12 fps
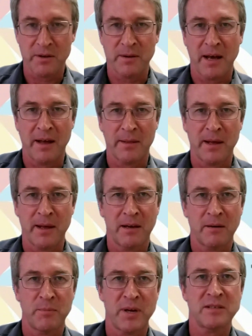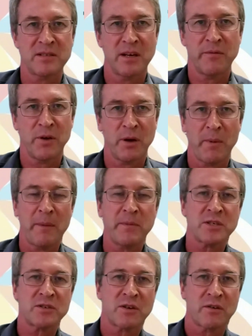So I think, Prince, if
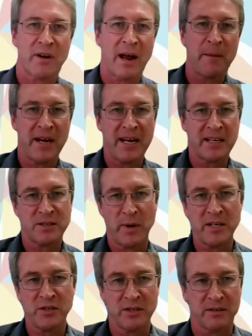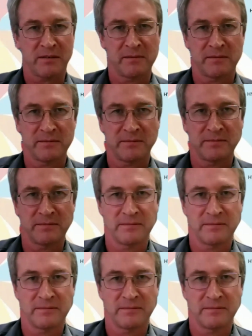you can maybe just grab the next question.